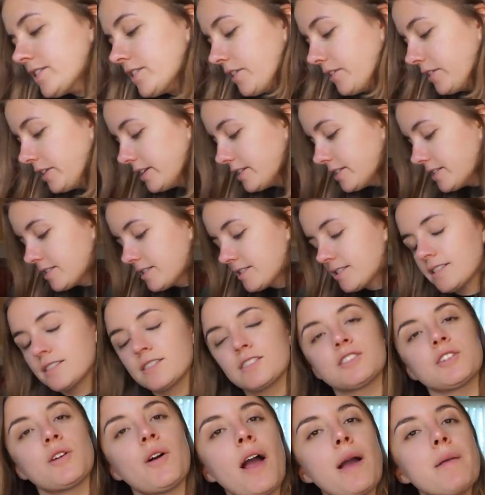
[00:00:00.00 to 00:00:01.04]
I noticed,
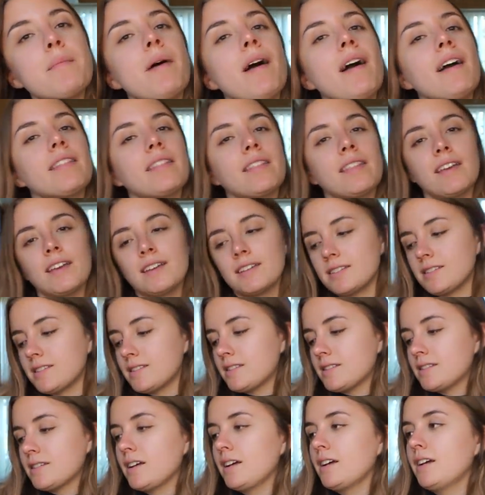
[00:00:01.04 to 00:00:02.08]
so I bought
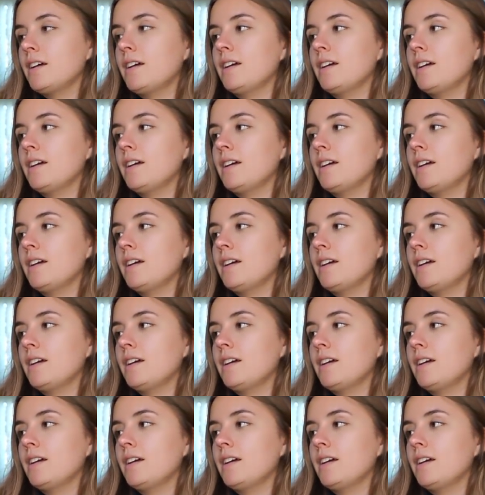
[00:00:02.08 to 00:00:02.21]
this